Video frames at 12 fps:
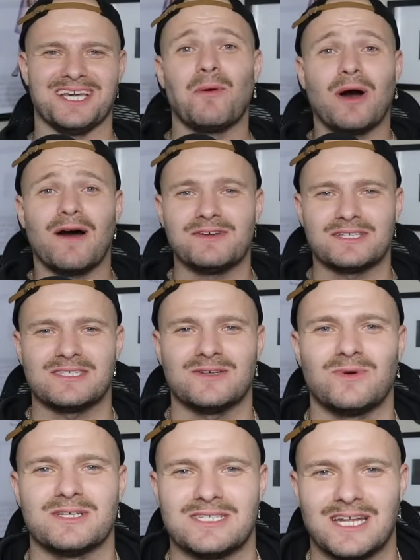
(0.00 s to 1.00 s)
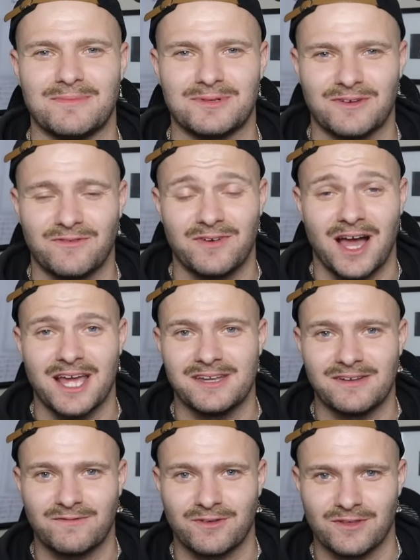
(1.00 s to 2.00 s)
I obviously wasn't able to find
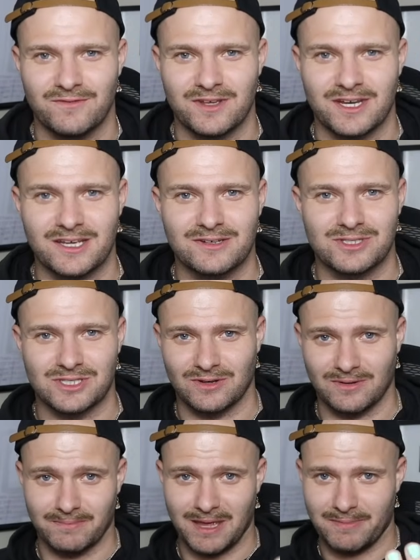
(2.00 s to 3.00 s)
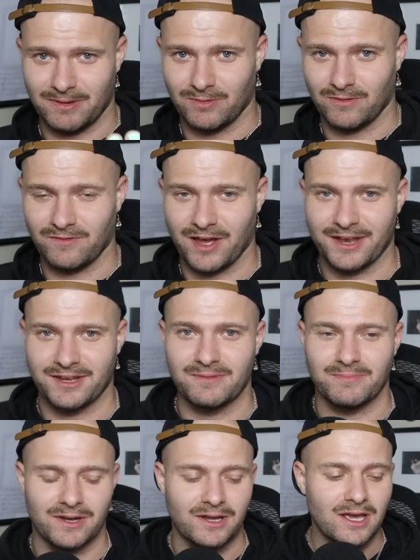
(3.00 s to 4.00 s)
it for the video, so maybe we'll find
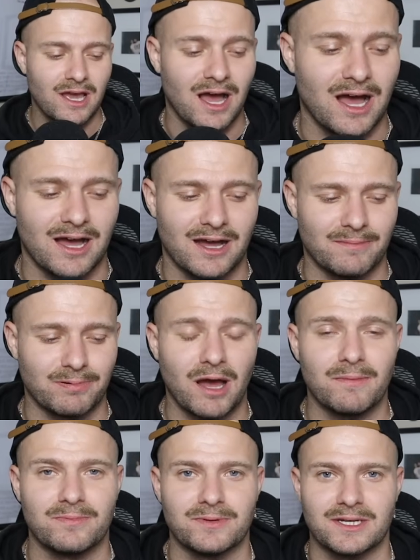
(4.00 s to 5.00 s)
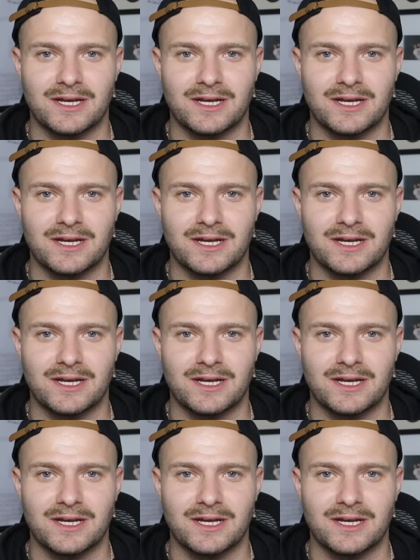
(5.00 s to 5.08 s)
it, but probably